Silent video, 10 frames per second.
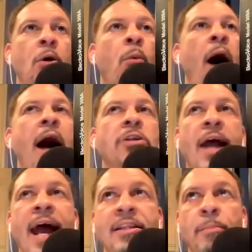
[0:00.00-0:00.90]
Wilder
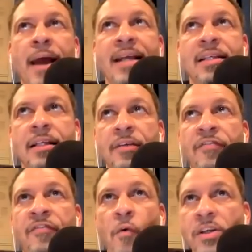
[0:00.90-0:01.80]
had to basically
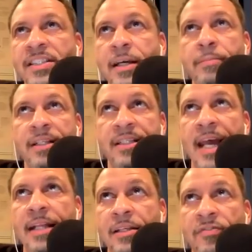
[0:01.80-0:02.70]
force him to
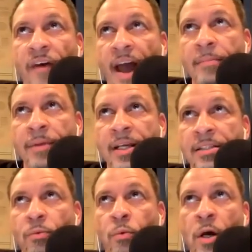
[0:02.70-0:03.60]
take this fight
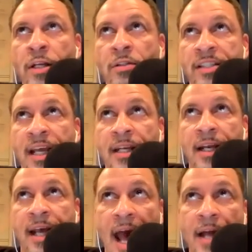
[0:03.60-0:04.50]
because what it said in the
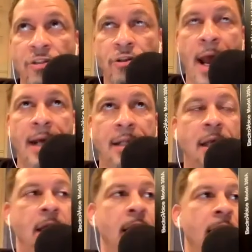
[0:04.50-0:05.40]
contract.
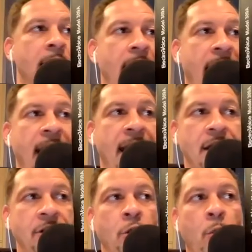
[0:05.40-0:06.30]

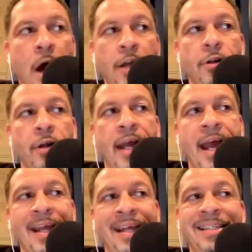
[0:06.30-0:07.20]
And you wonder
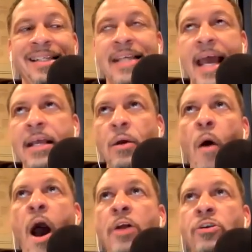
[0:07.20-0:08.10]
is he taking
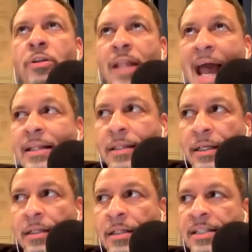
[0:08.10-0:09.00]
Wilder
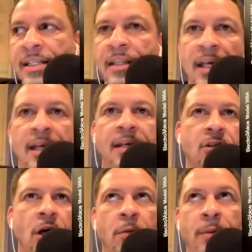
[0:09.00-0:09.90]
lightly? Does he think it's
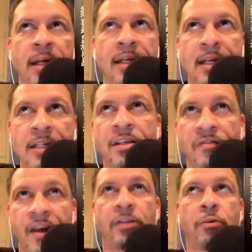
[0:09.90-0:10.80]
going to be an easy
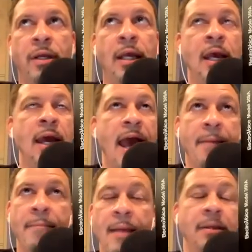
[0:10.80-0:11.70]
victory?
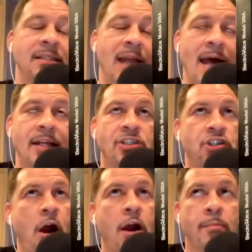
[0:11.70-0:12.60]
And maybe he's not as
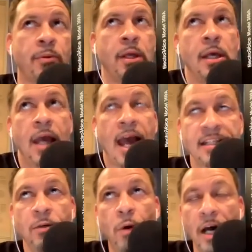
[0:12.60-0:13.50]
sharp as
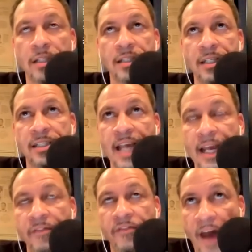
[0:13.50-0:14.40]
he was in the
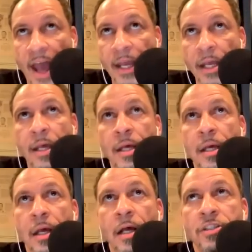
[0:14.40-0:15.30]
second fight.
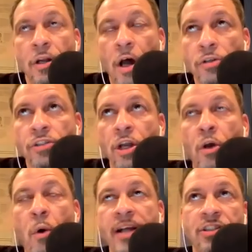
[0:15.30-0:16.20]
So those are the
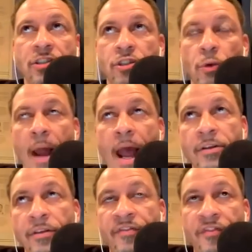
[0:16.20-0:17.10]
questions
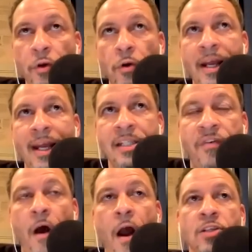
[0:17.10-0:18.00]
surrounding Fury. As
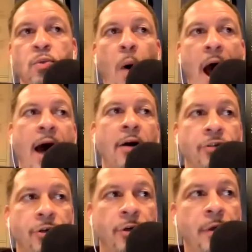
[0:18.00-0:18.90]
far as
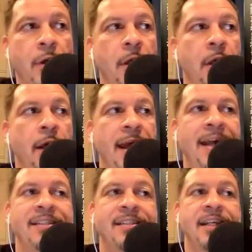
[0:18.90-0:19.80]
Wilder,
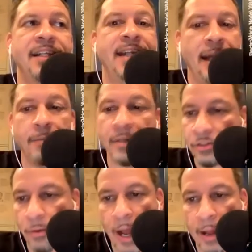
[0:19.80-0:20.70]
it's the demons,
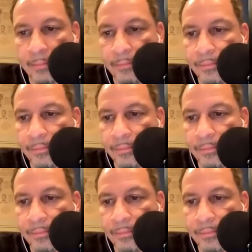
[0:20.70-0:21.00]
Rob.